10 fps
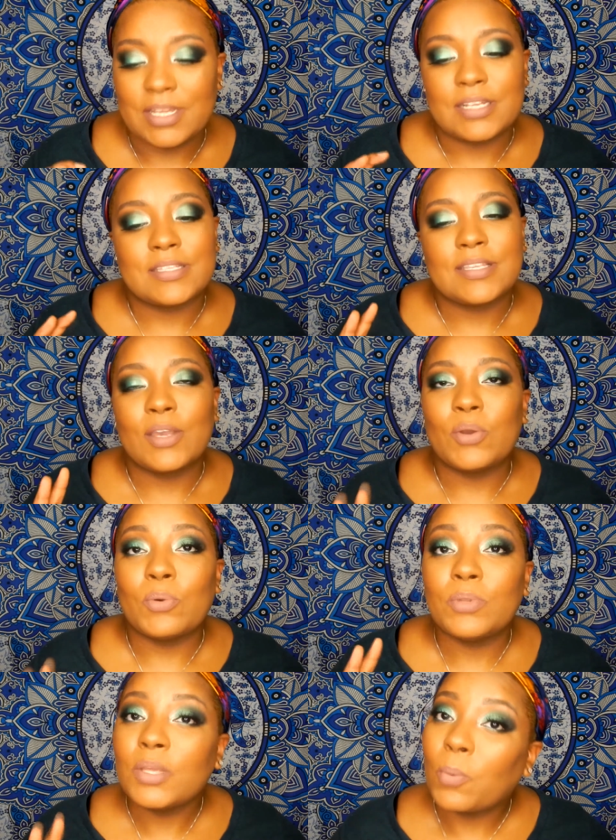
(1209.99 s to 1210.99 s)
It's the
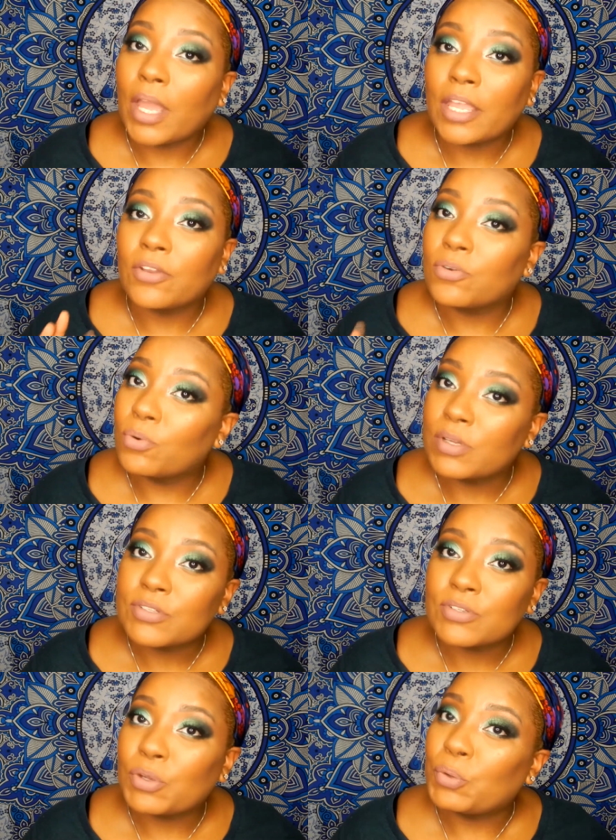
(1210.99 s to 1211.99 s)
only way you're going
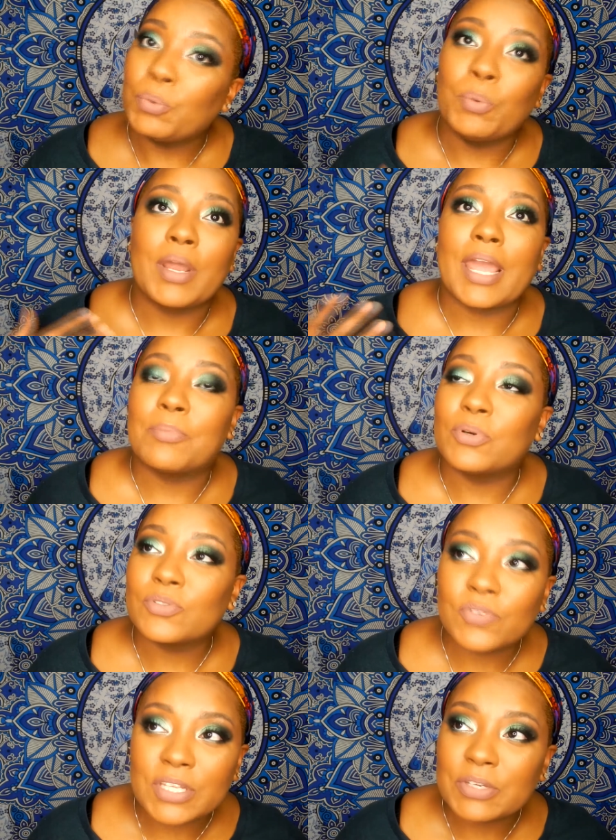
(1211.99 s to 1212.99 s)
to know when I
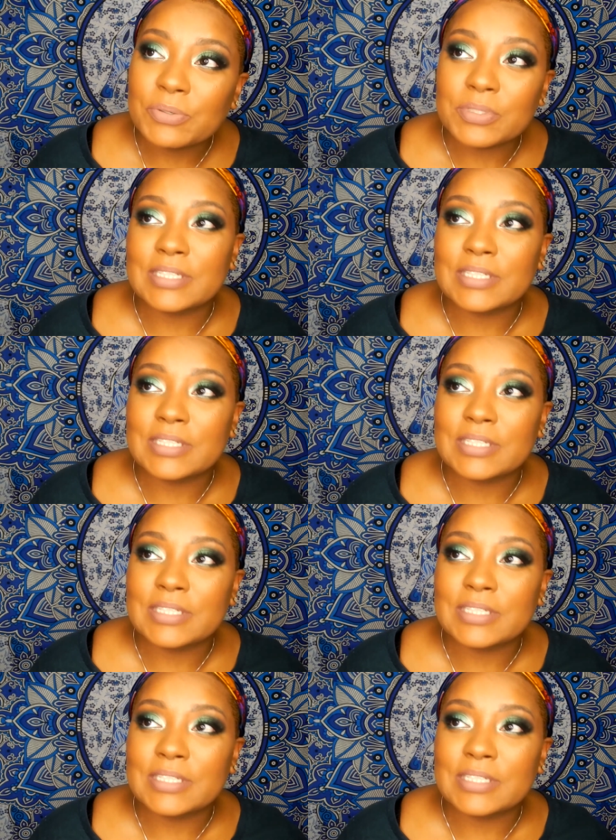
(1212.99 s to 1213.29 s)
post videos,